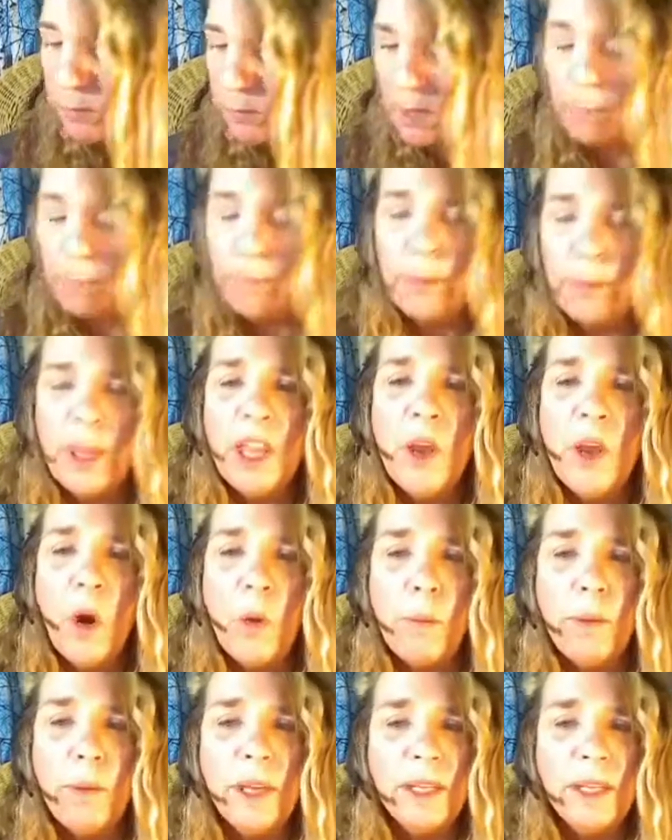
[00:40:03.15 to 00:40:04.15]
be
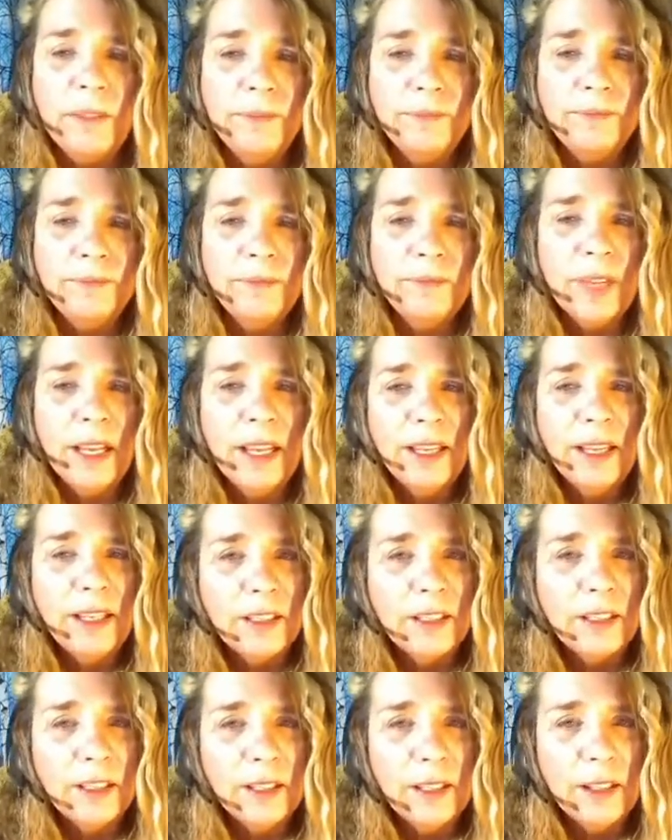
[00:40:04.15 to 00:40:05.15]
open.
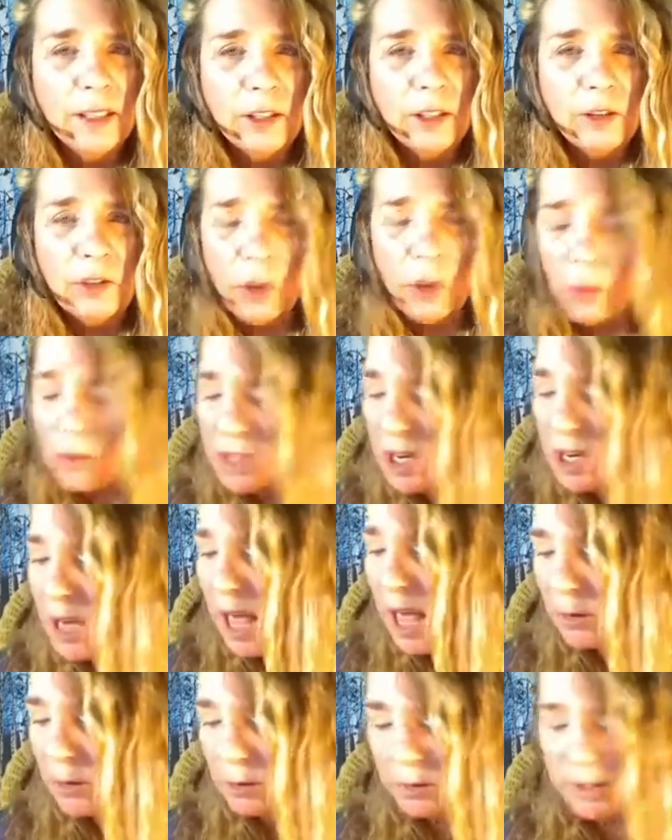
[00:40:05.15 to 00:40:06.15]
Don't allow
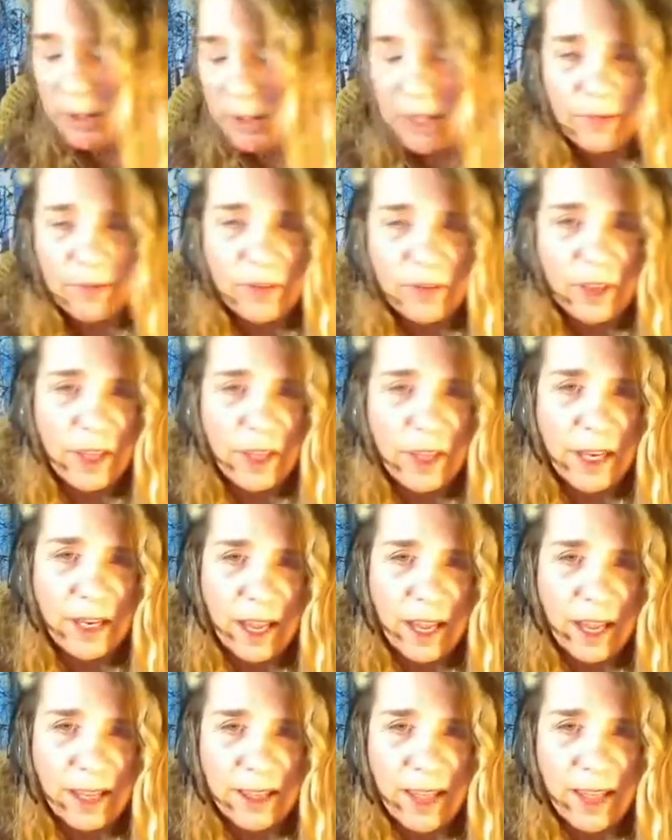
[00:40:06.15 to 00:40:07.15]
yourself to think
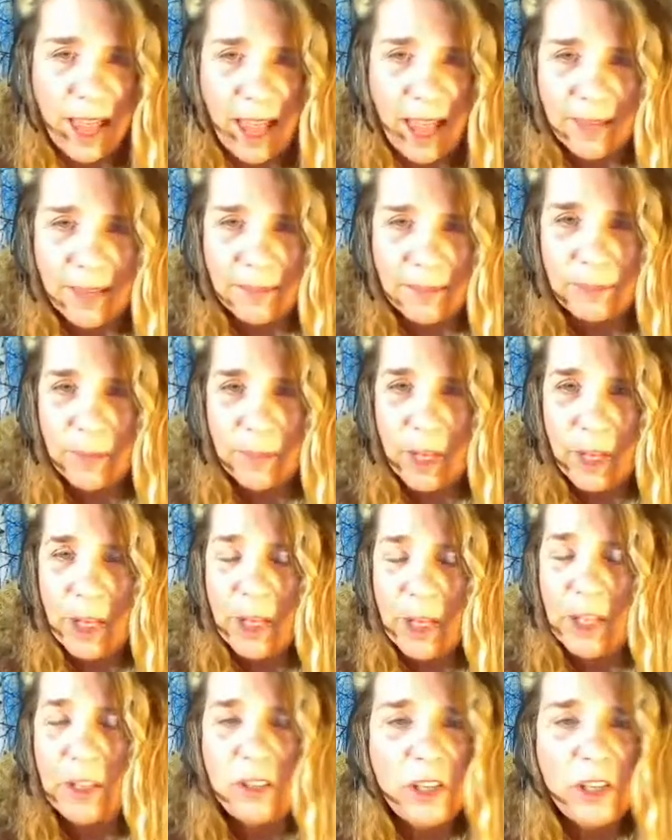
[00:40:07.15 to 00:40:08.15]
like that.
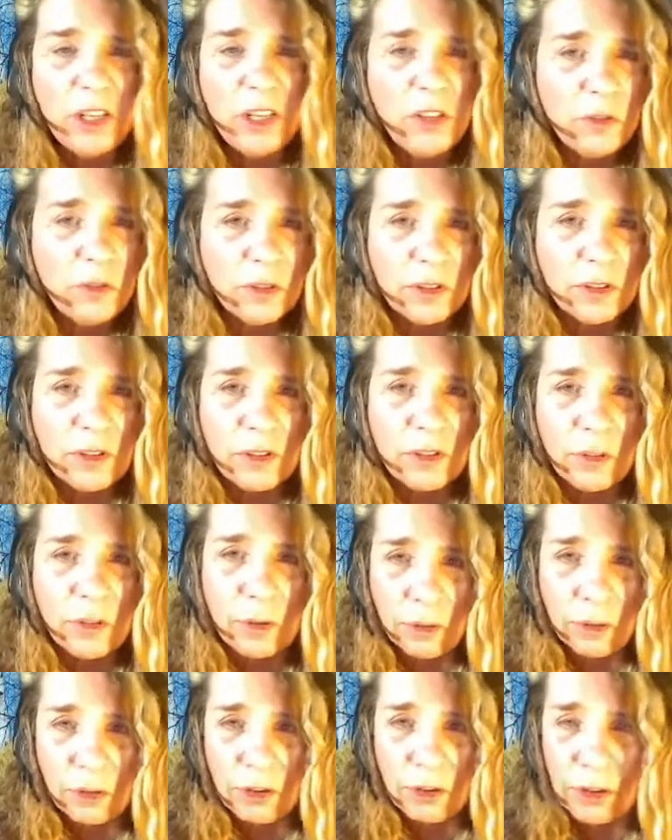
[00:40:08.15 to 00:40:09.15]
Continue to
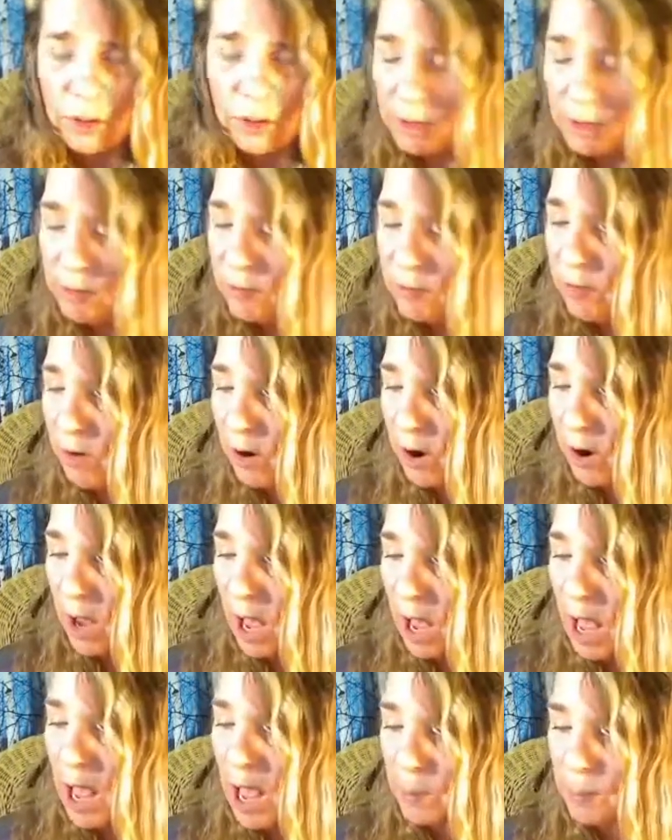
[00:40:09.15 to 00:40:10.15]
search for
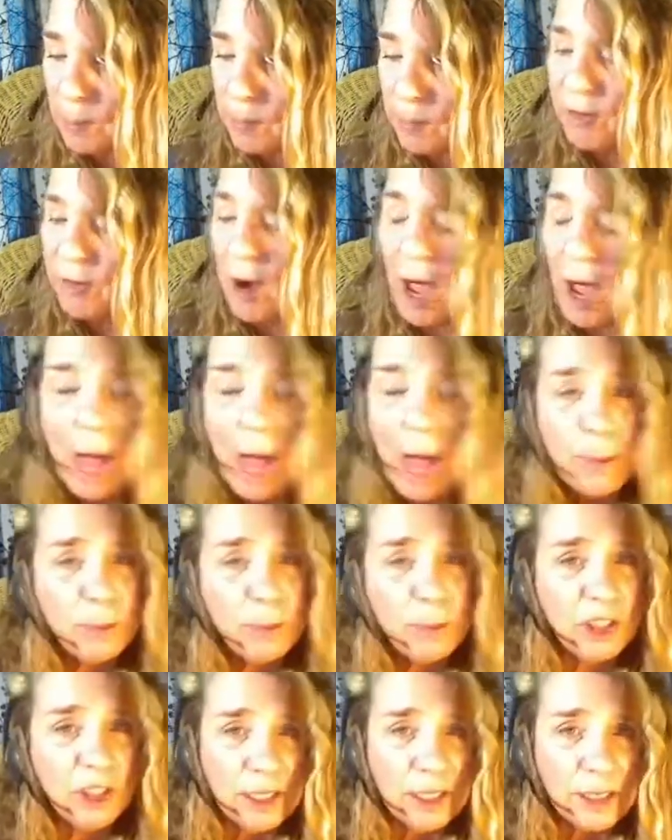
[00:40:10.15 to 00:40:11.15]

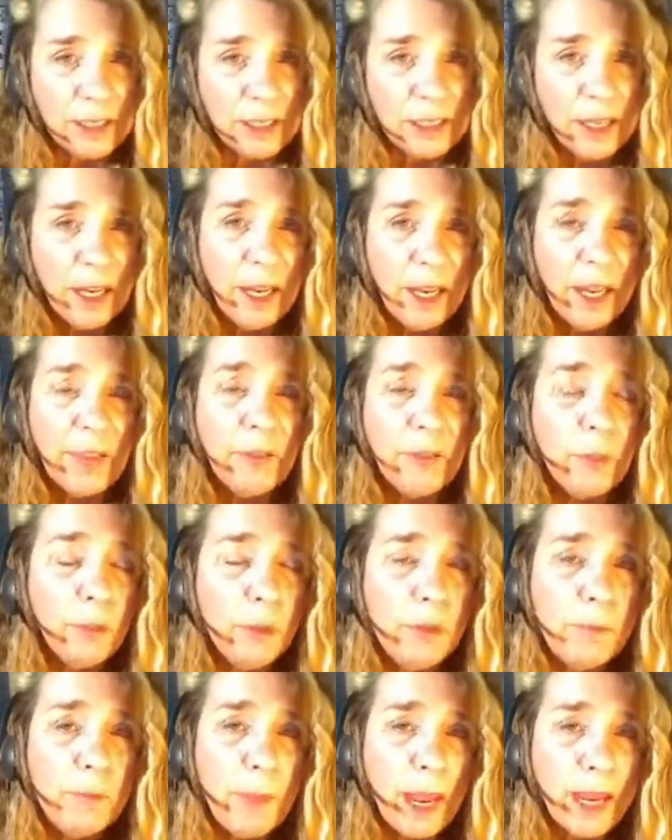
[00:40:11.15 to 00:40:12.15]
options. If a
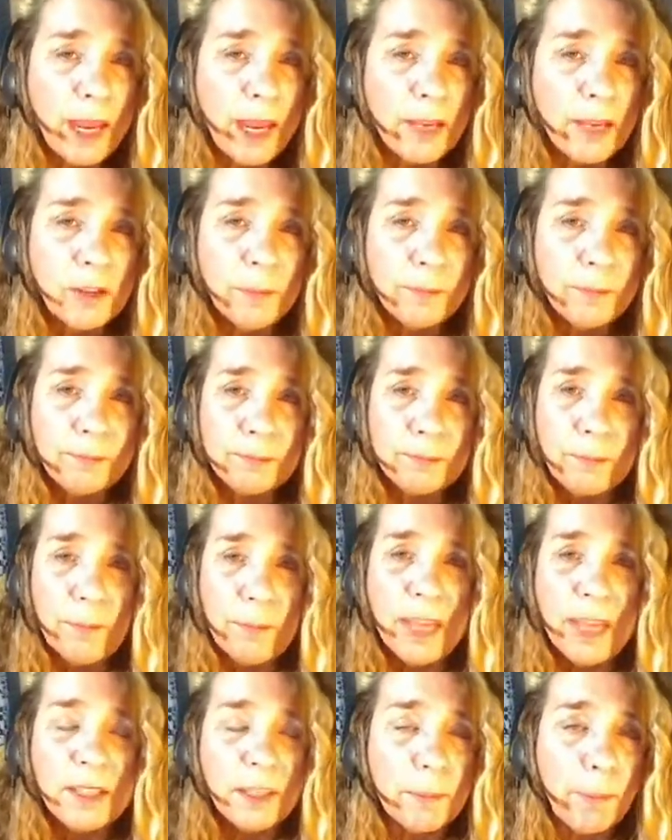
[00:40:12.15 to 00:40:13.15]
roommate
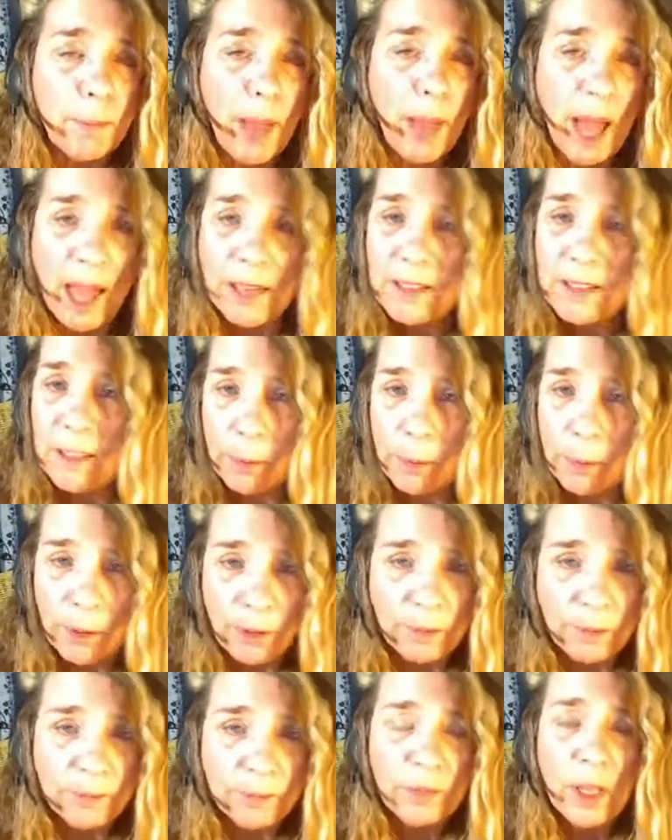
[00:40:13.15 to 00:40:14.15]
makes it possible
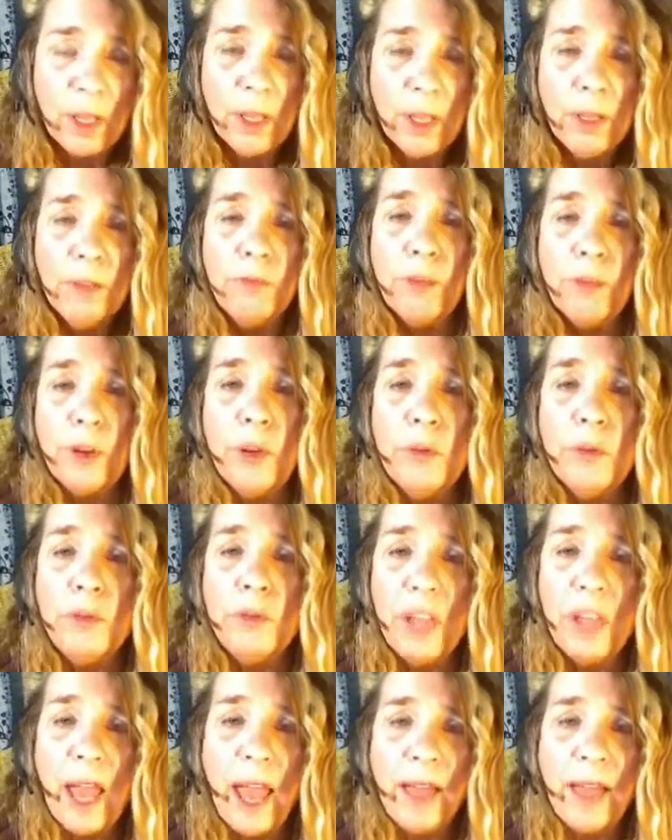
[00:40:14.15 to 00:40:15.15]
for you to
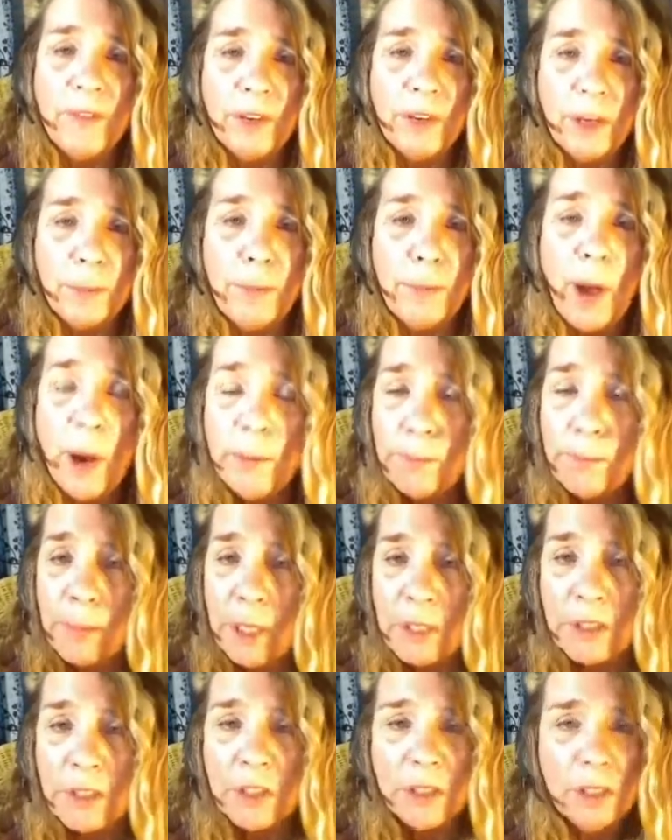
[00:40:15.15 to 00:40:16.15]
have an
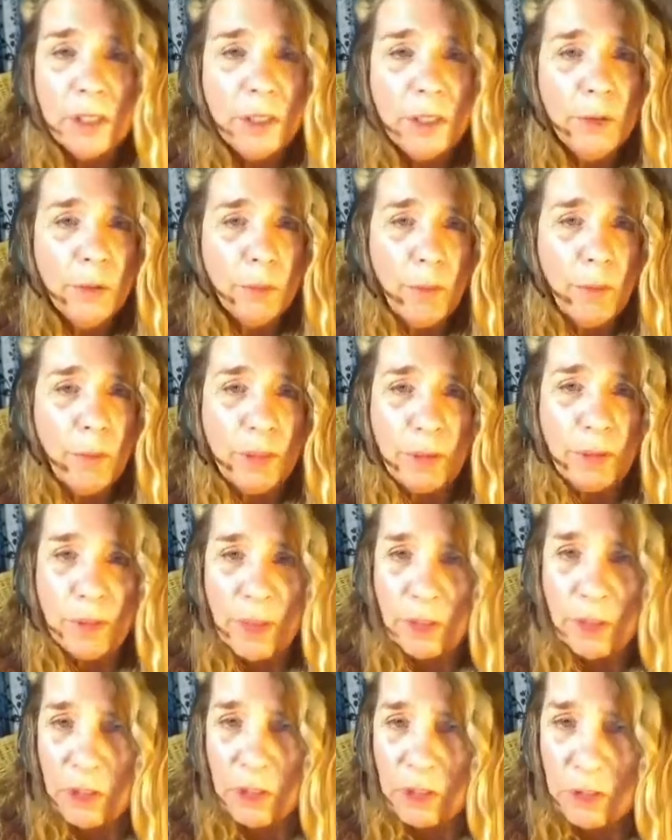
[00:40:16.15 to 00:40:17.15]
apartment rather than
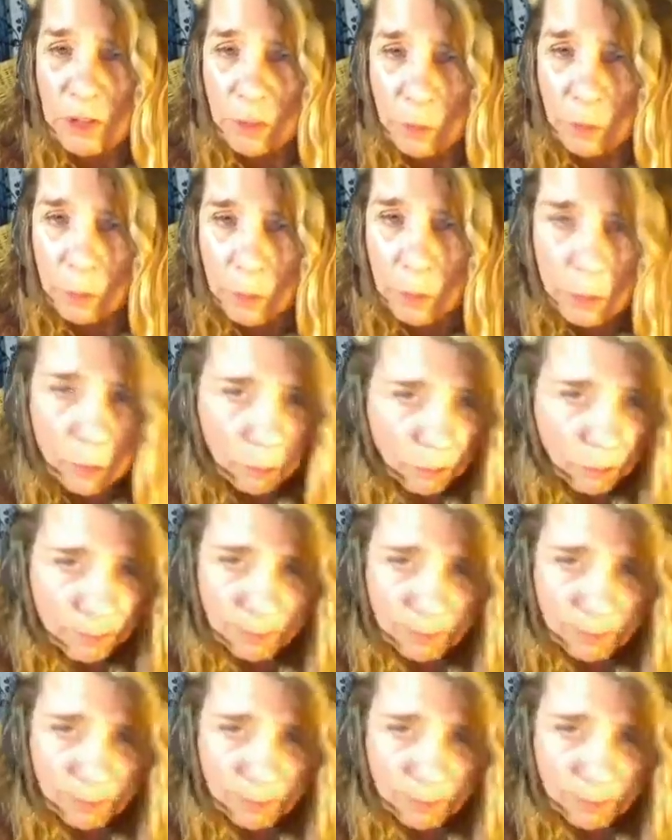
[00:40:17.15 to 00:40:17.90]
just a room,